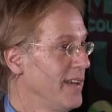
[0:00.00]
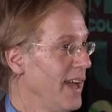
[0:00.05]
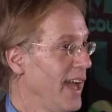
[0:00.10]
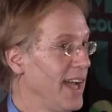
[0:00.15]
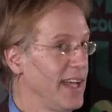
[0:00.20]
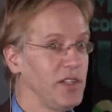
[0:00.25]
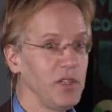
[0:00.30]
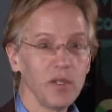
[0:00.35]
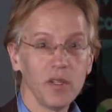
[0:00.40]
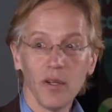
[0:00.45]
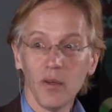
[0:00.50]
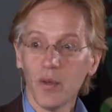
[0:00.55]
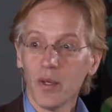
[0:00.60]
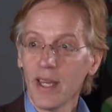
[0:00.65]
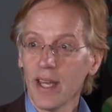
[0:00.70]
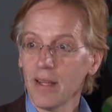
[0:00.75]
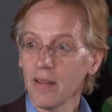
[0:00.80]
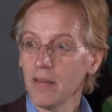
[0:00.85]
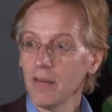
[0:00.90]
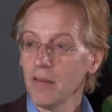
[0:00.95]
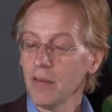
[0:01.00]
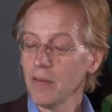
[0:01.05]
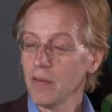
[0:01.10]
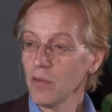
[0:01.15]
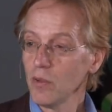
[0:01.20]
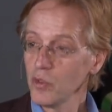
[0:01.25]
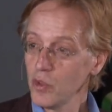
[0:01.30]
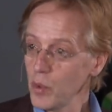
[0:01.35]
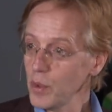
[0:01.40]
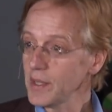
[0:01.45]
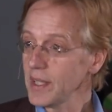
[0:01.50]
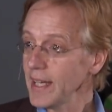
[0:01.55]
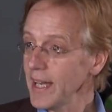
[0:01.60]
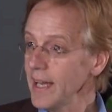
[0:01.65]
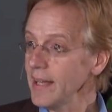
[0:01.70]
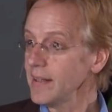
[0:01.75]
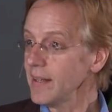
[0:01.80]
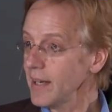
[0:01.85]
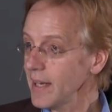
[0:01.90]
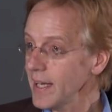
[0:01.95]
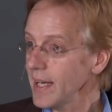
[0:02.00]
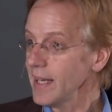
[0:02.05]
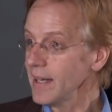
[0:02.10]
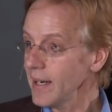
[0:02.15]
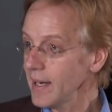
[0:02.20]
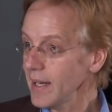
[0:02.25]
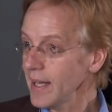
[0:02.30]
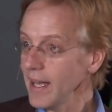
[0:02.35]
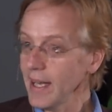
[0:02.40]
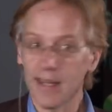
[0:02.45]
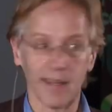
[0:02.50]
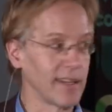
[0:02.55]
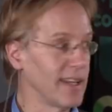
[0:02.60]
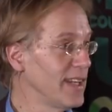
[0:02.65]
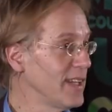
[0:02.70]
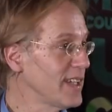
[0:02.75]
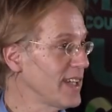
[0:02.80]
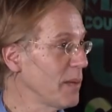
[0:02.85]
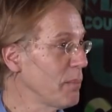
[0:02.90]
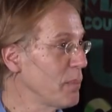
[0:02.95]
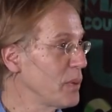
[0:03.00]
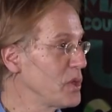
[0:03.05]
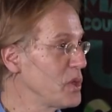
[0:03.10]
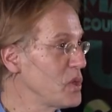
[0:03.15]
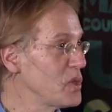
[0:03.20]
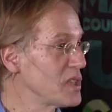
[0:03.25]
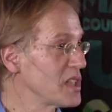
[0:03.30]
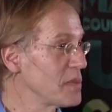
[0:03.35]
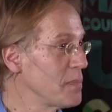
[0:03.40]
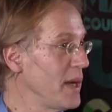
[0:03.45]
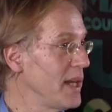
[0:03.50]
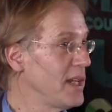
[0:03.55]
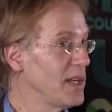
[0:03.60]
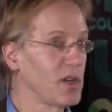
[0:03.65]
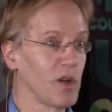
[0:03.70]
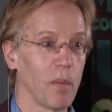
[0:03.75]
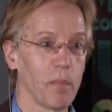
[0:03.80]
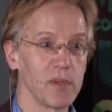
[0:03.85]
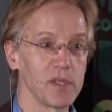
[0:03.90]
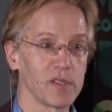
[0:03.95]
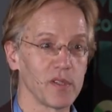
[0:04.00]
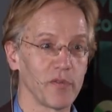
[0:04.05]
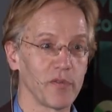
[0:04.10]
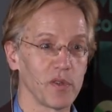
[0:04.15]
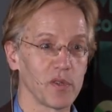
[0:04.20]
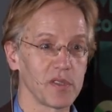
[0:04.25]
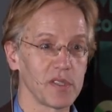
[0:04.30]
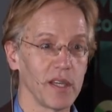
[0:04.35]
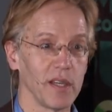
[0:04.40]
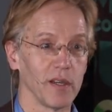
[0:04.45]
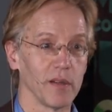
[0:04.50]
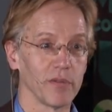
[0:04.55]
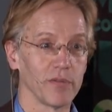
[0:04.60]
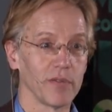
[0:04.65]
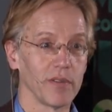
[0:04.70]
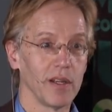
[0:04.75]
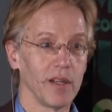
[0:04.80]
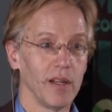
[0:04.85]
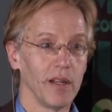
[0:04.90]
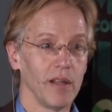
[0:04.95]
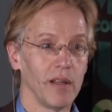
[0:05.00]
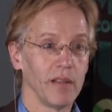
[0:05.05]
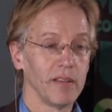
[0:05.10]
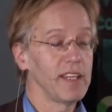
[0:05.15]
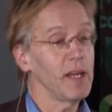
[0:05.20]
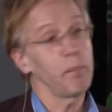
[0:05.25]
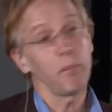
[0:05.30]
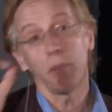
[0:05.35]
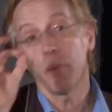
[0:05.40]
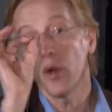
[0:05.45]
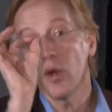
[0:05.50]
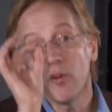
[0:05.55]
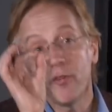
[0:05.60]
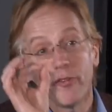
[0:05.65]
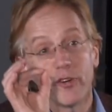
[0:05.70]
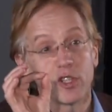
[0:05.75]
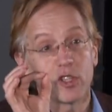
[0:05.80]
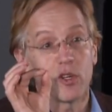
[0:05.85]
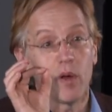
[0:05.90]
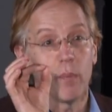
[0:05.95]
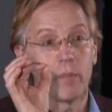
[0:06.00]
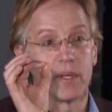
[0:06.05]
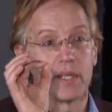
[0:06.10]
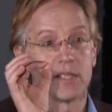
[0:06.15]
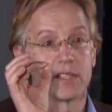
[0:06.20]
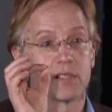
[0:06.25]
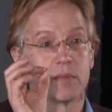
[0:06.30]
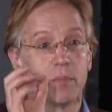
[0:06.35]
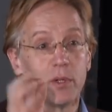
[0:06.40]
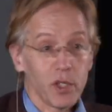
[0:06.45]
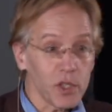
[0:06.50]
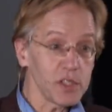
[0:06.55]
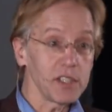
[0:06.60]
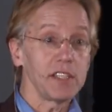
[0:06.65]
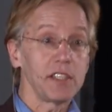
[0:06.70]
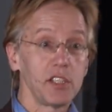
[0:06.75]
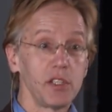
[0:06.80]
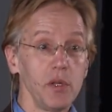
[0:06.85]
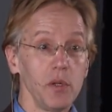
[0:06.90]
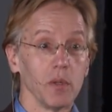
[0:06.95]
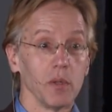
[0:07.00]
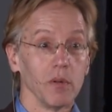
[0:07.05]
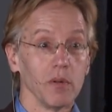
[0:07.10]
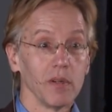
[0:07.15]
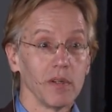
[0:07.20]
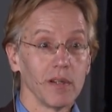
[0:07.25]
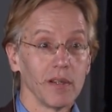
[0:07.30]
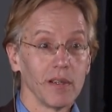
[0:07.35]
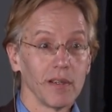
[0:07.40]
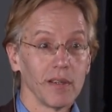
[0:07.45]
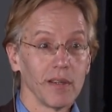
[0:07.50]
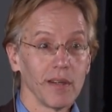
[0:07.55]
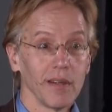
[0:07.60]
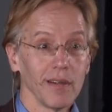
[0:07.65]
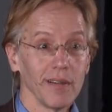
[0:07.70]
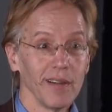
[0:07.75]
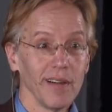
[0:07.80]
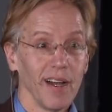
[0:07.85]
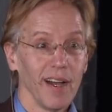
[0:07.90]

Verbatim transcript: And you know you can do it again and again and again, and you can produce as many copies of yourself. They're perfect copies because it's you. you know?